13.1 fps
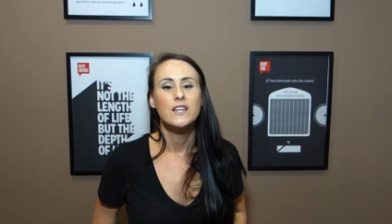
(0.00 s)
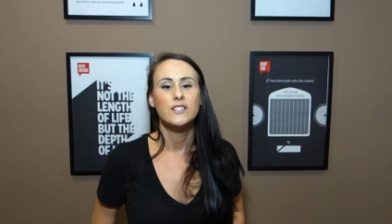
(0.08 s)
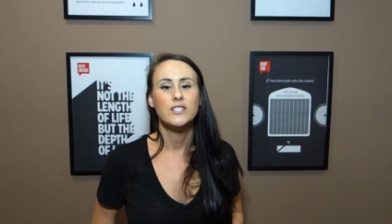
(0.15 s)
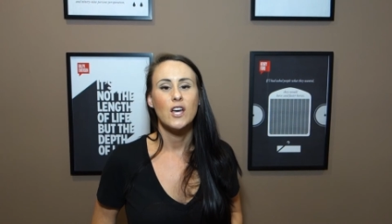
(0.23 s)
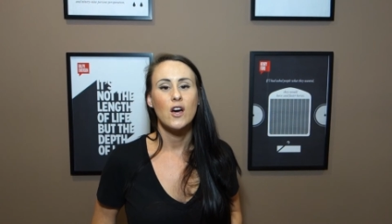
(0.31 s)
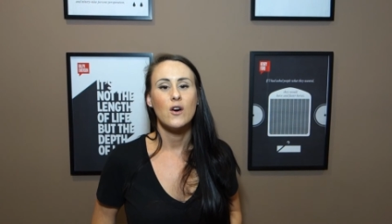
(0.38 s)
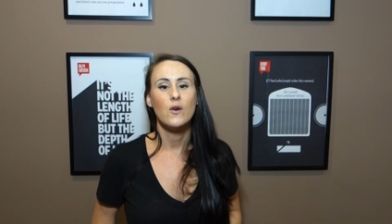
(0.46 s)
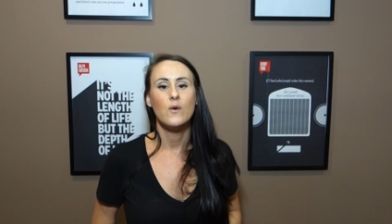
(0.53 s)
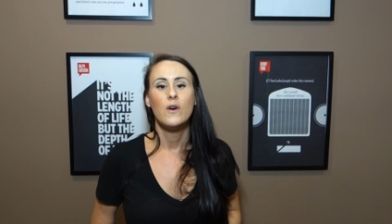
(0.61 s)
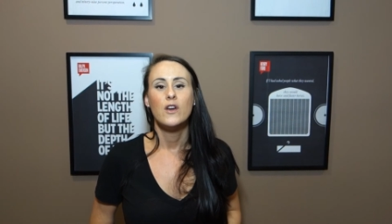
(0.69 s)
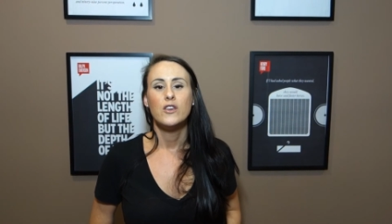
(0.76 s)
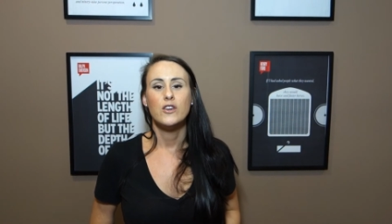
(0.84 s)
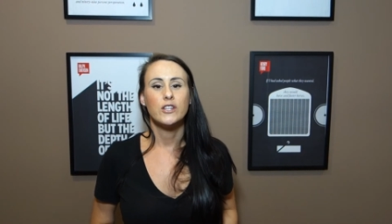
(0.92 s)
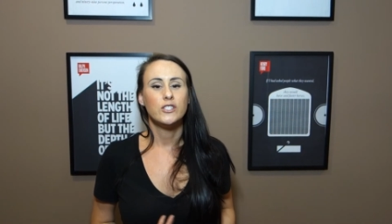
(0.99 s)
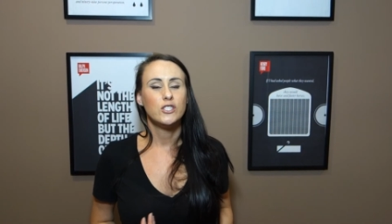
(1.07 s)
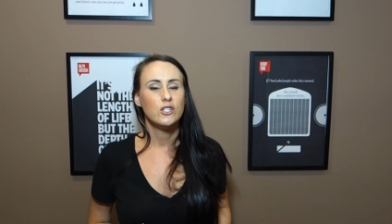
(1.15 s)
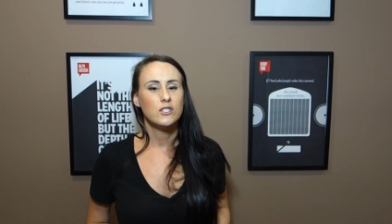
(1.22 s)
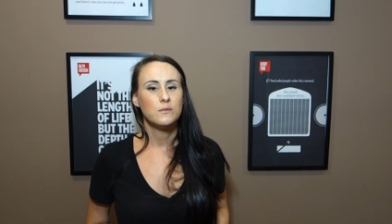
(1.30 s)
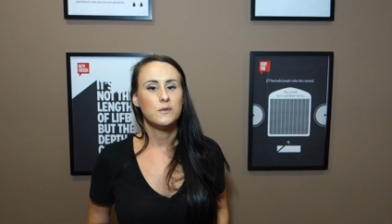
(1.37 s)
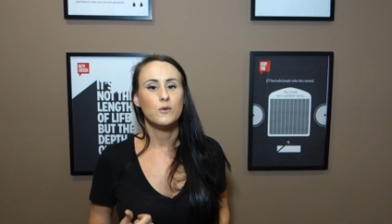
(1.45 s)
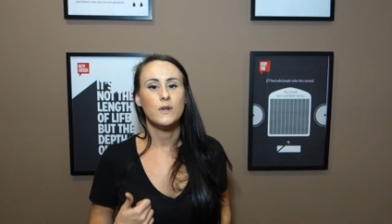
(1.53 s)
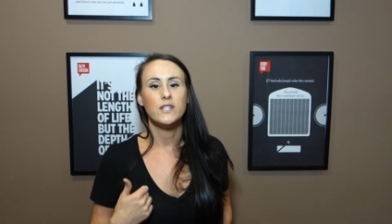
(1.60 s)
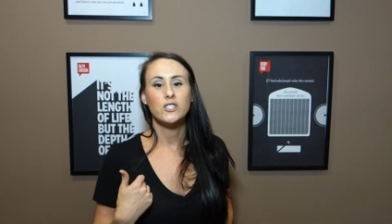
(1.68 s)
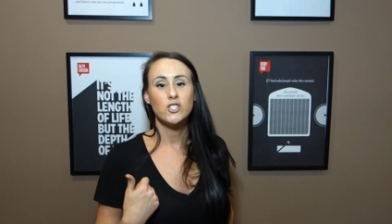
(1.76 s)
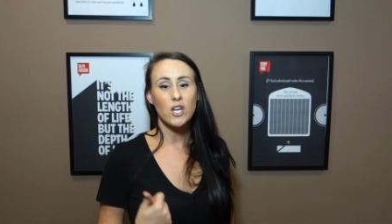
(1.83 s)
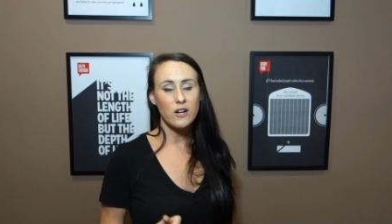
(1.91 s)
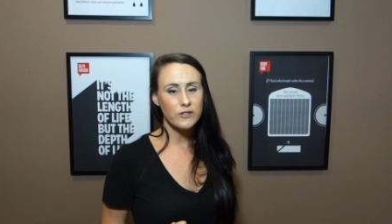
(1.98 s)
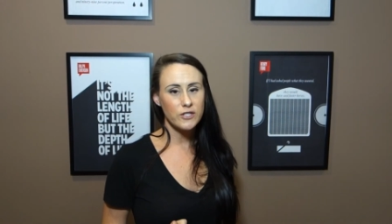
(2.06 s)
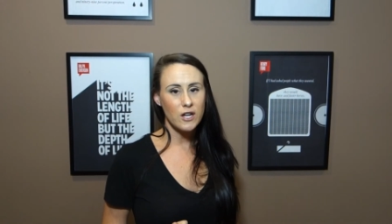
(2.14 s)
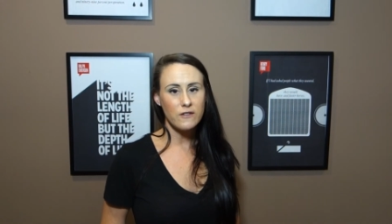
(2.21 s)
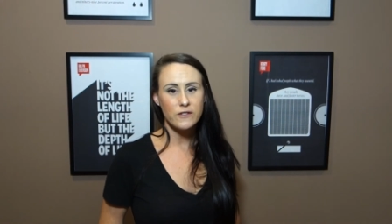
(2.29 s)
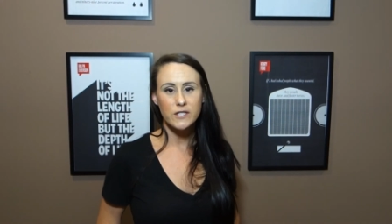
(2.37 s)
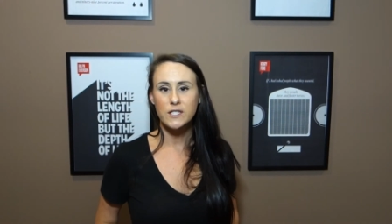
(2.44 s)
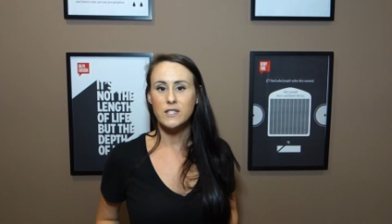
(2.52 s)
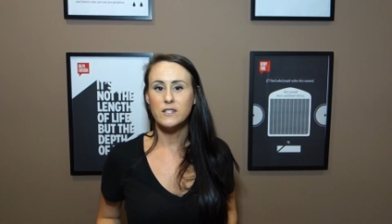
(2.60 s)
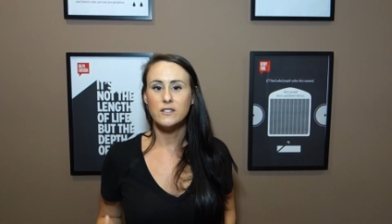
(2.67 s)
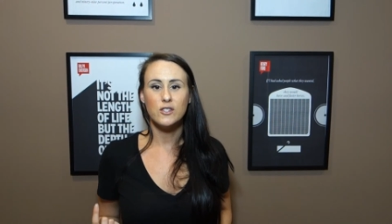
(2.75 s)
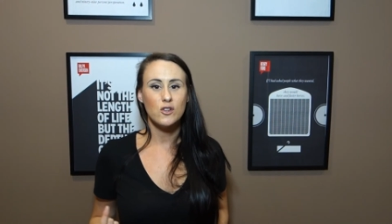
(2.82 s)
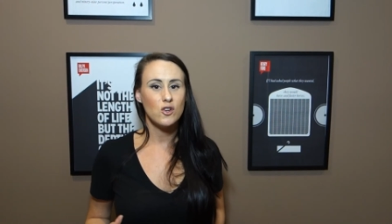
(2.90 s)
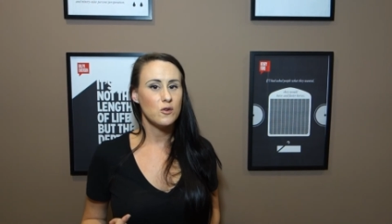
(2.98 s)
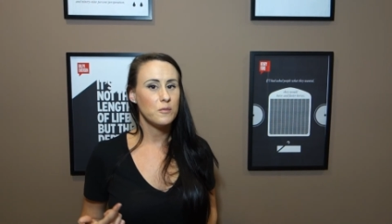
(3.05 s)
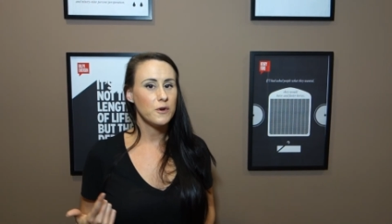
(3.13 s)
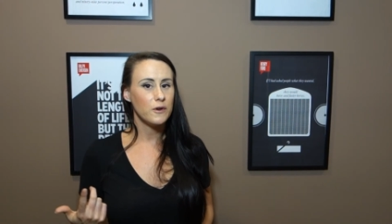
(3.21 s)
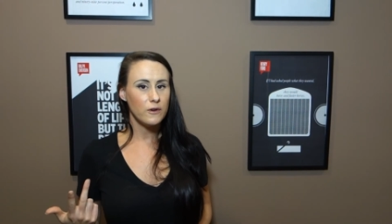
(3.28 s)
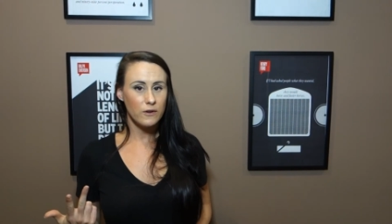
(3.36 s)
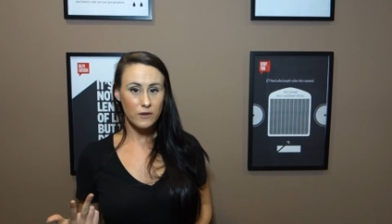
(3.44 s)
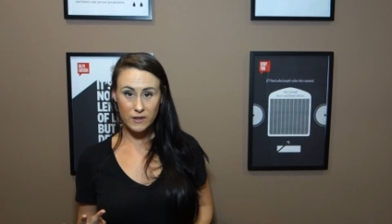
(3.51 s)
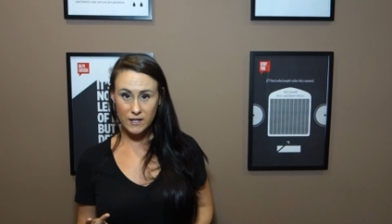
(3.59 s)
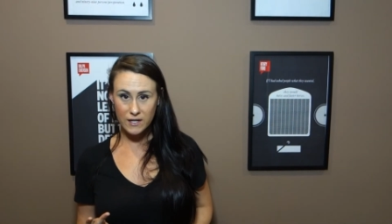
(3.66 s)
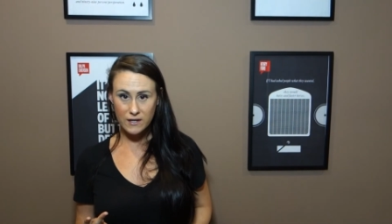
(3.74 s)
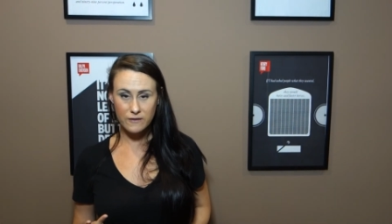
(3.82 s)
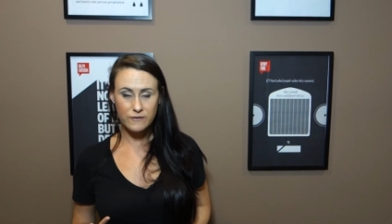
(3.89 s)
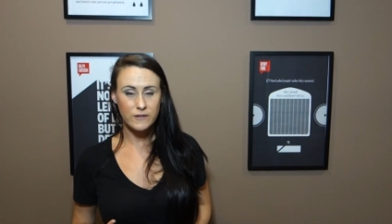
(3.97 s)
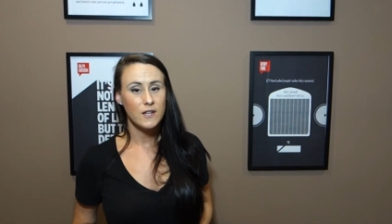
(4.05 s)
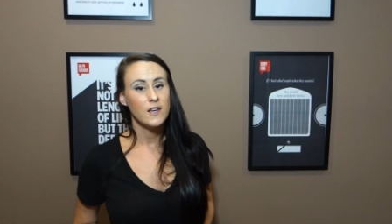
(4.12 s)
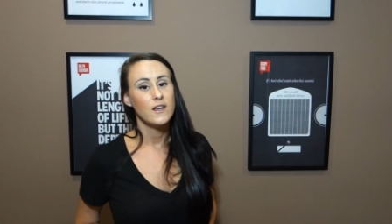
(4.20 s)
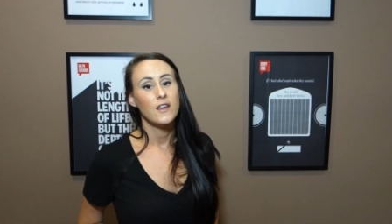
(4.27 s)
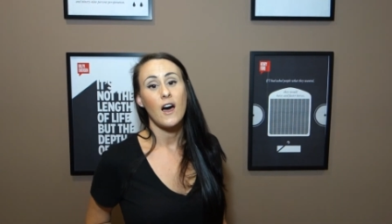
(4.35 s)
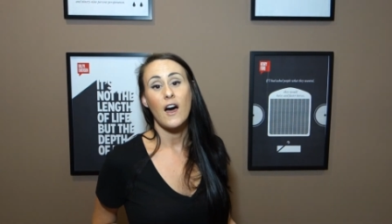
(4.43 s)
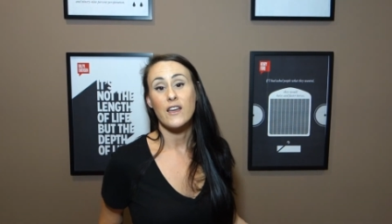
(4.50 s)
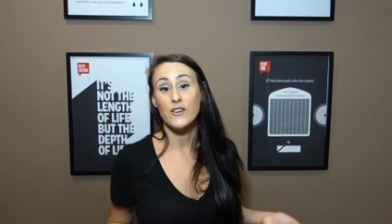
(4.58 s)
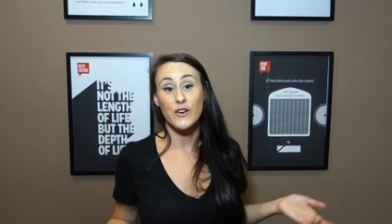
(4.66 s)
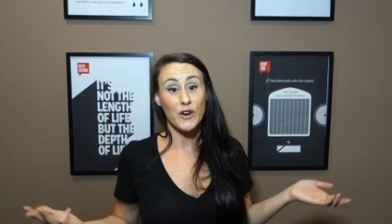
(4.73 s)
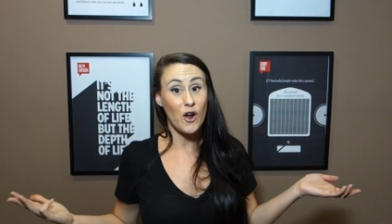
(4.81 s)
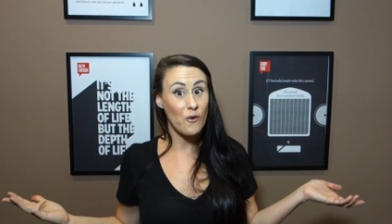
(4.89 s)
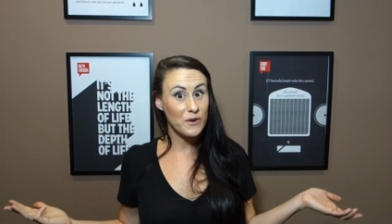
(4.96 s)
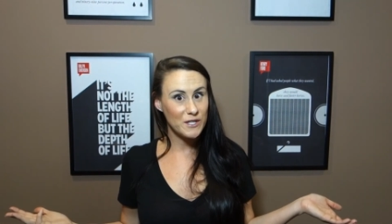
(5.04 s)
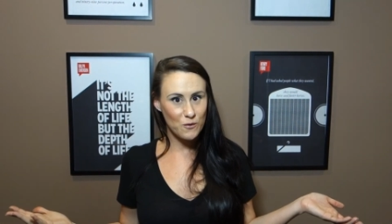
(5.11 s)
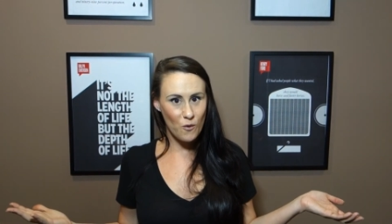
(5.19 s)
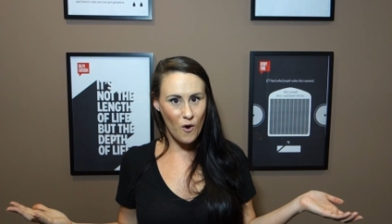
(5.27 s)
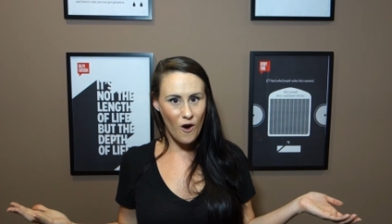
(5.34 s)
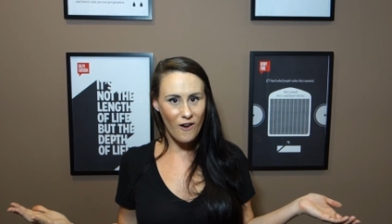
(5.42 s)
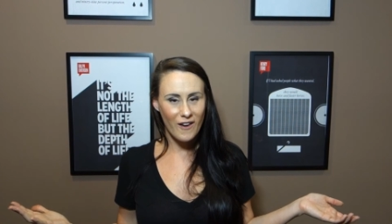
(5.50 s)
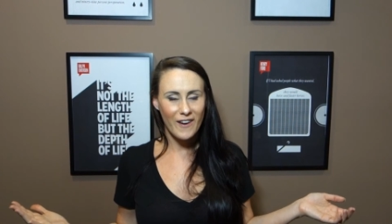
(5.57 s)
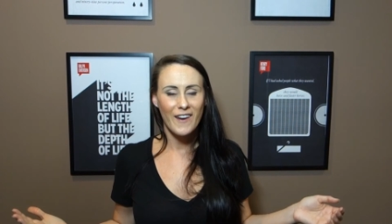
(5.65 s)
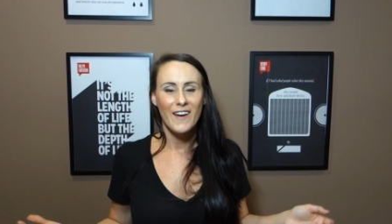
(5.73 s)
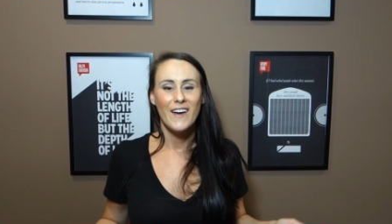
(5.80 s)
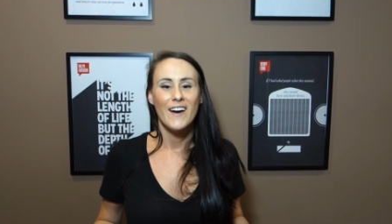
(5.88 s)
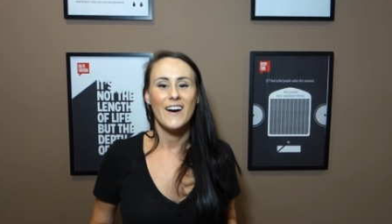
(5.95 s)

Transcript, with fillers: So you can choose between shuttle services, Uber, Lyft, uh, you can always walk.